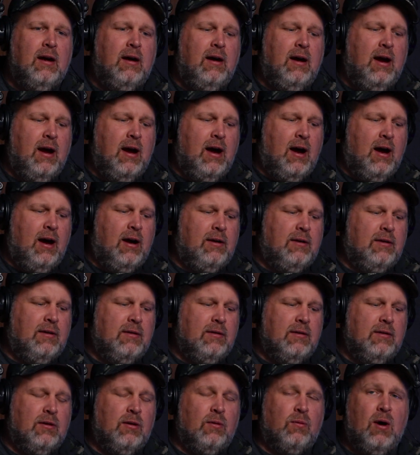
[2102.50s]

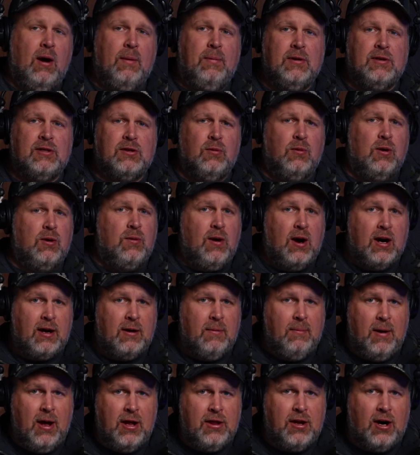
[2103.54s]
and the weapons that we
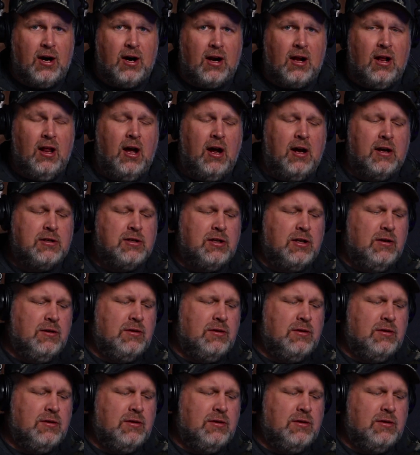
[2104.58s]
recommend that our clients